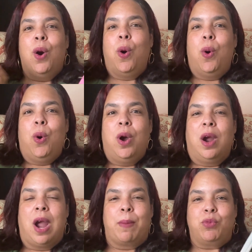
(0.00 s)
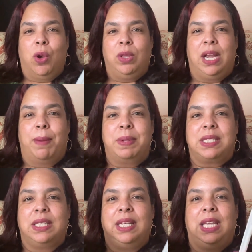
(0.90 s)
or I'm rolling up a
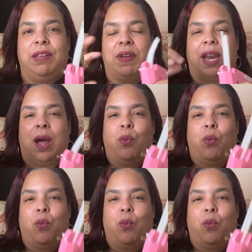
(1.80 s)
sleeve and I